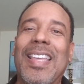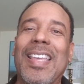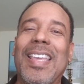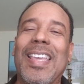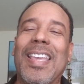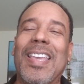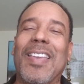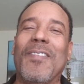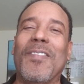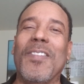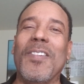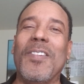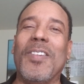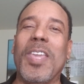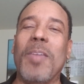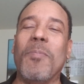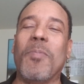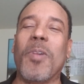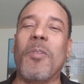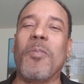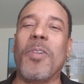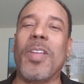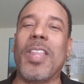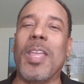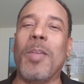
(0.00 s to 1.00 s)
If you keep
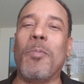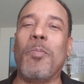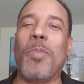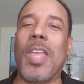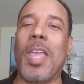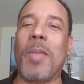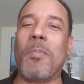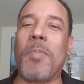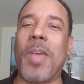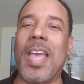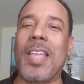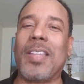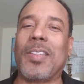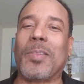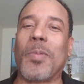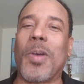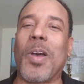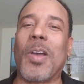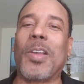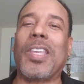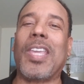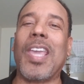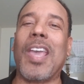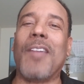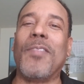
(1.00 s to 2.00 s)
up with NBA
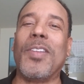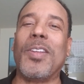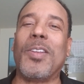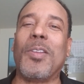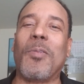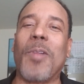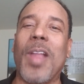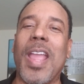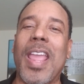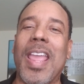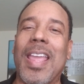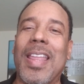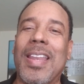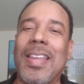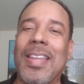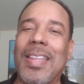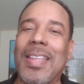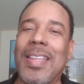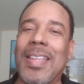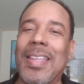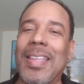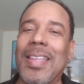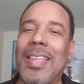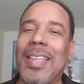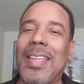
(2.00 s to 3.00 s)
basketball, Kevin Durant.
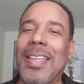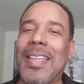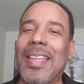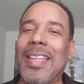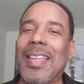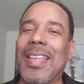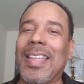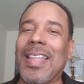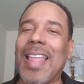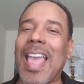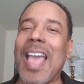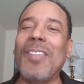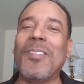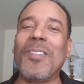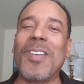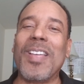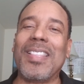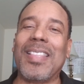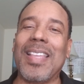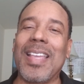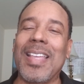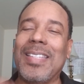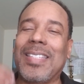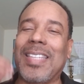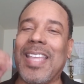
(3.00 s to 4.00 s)
That's one
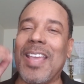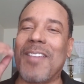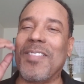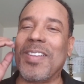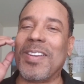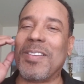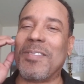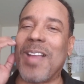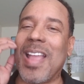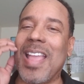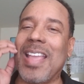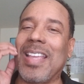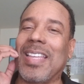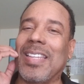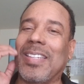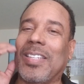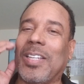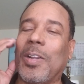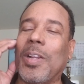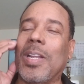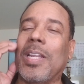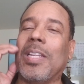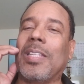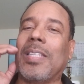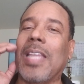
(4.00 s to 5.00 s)
of the things Kevin Durant gets
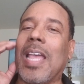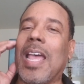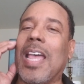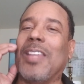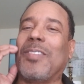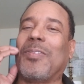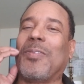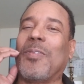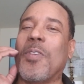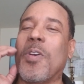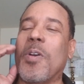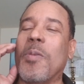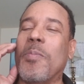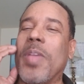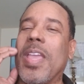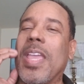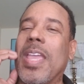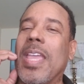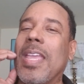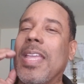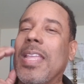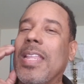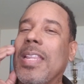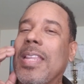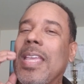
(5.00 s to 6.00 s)
criticized for,
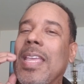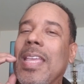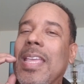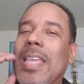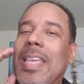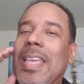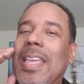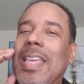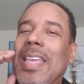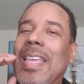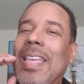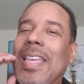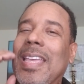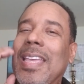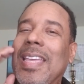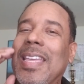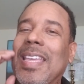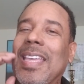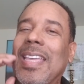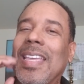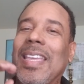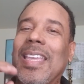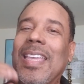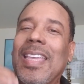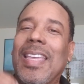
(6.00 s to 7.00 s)
man
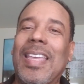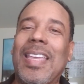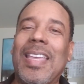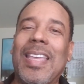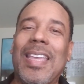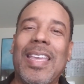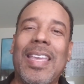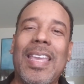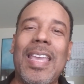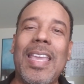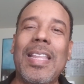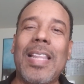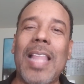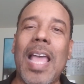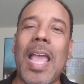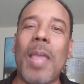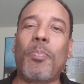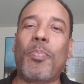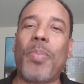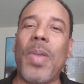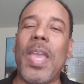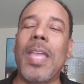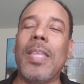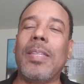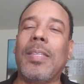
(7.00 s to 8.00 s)
he
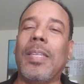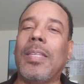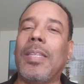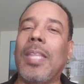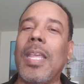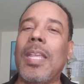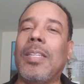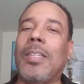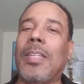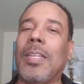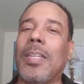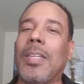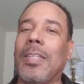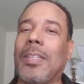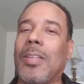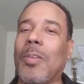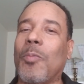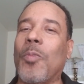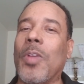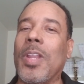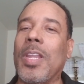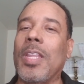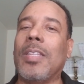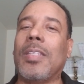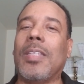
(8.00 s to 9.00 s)
like pays attention to
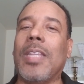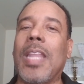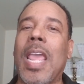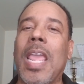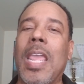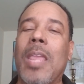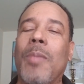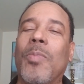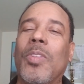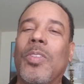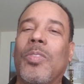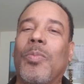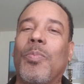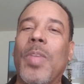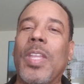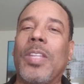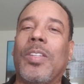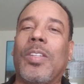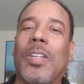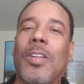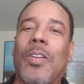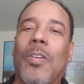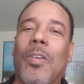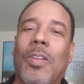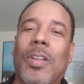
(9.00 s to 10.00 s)
when his name is
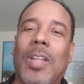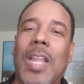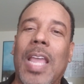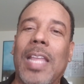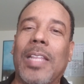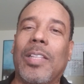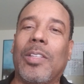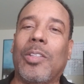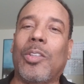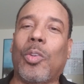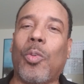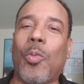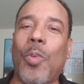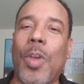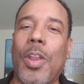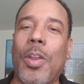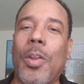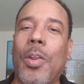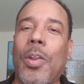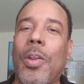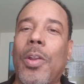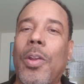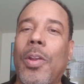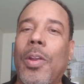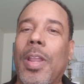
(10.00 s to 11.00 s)
mentioned on like
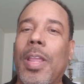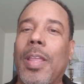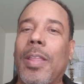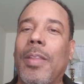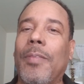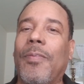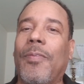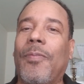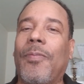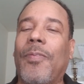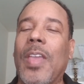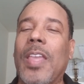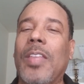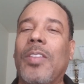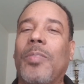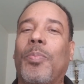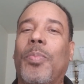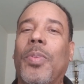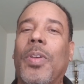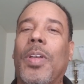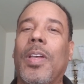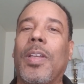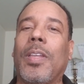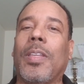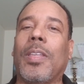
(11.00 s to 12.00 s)
Twitter and
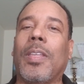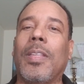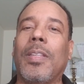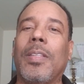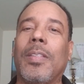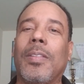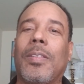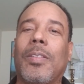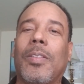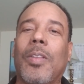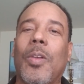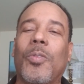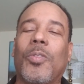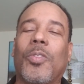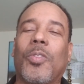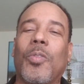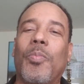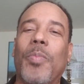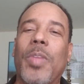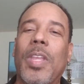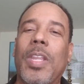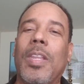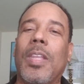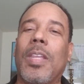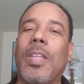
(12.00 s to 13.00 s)
Facebook and social
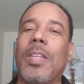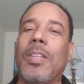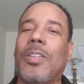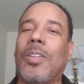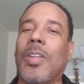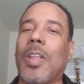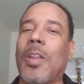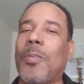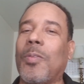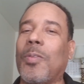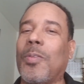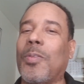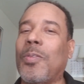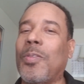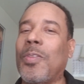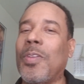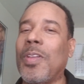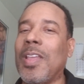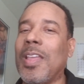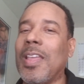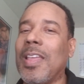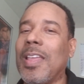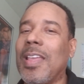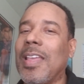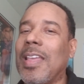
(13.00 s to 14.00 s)
media in general.
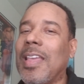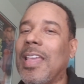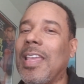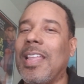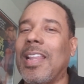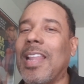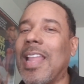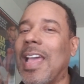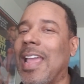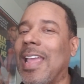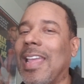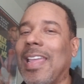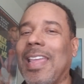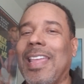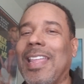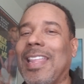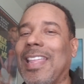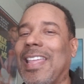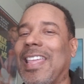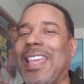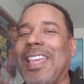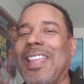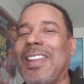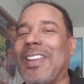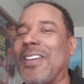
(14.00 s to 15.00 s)
He like he,
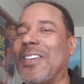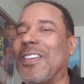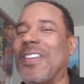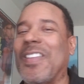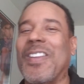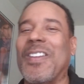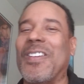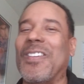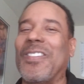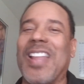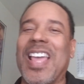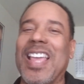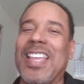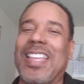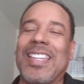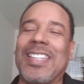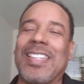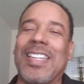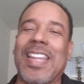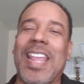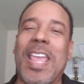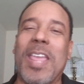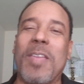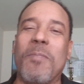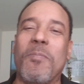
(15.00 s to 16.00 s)
he don't, he don't like
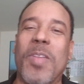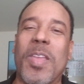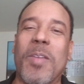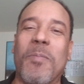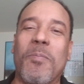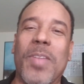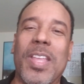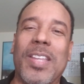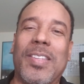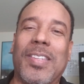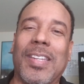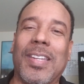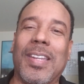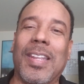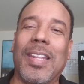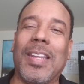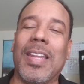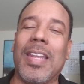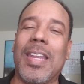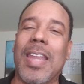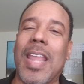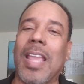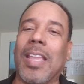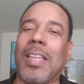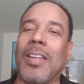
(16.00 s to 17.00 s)
his name being mentioned in a
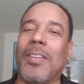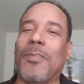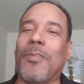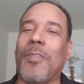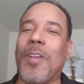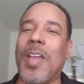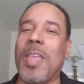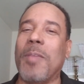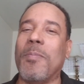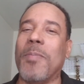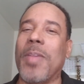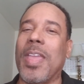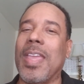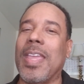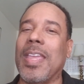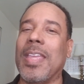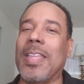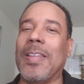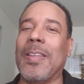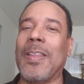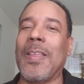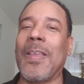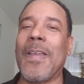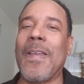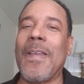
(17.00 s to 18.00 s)
negative way,
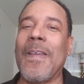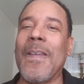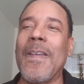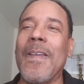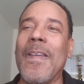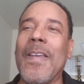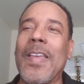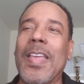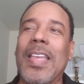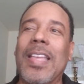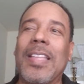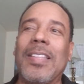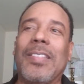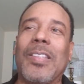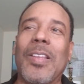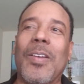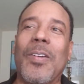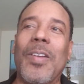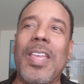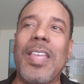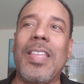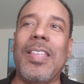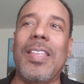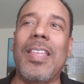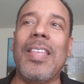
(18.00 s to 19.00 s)
man. And so
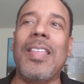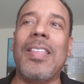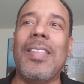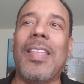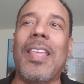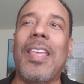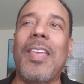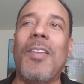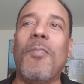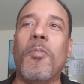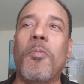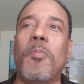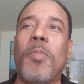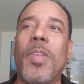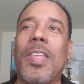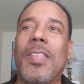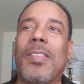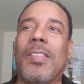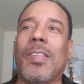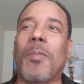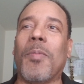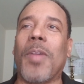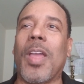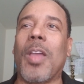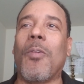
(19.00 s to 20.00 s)
he he he would be
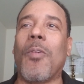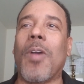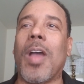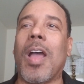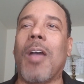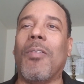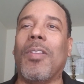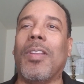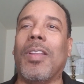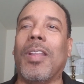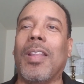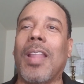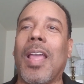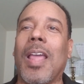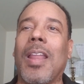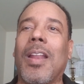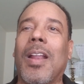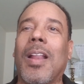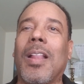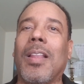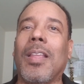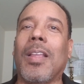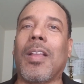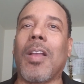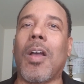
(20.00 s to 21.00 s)
somebody who I would
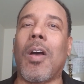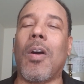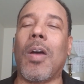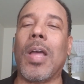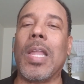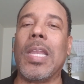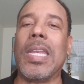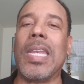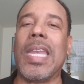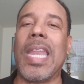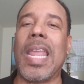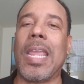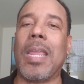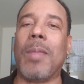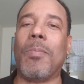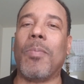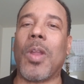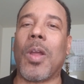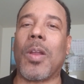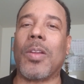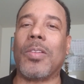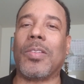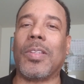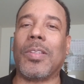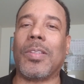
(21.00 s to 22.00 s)
lightheartedly call a name
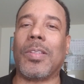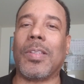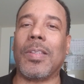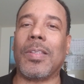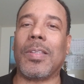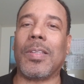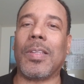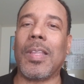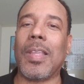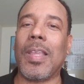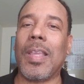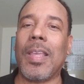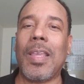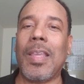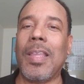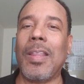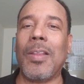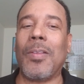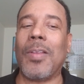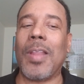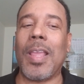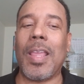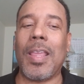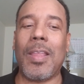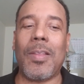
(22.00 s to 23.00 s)
narcissist. He
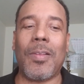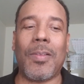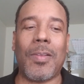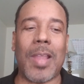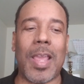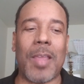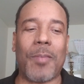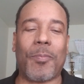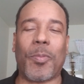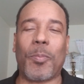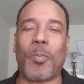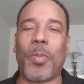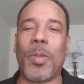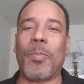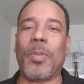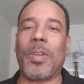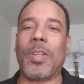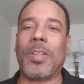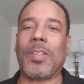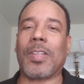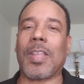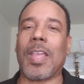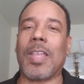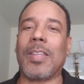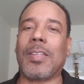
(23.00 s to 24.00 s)
don't like he don't like for people to
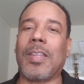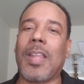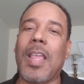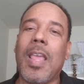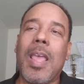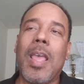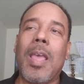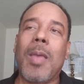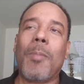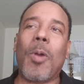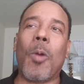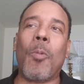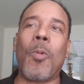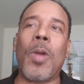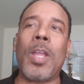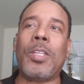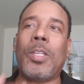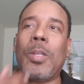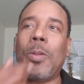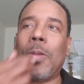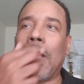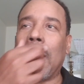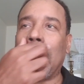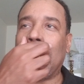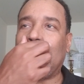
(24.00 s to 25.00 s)
discuss it. But once
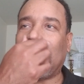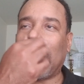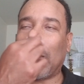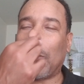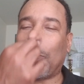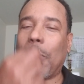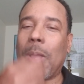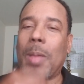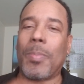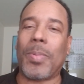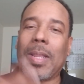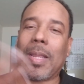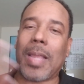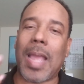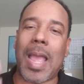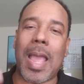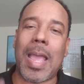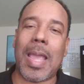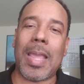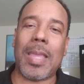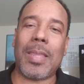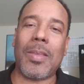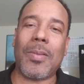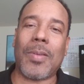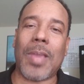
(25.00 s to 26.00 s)
you get into the public
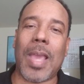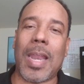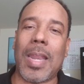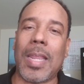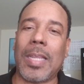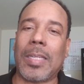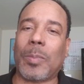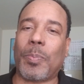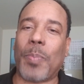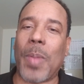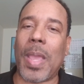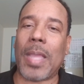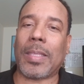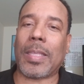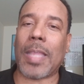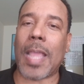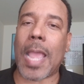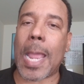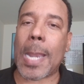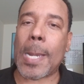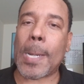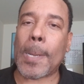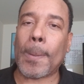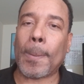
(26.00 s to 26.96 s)
eye, you gotta expect that.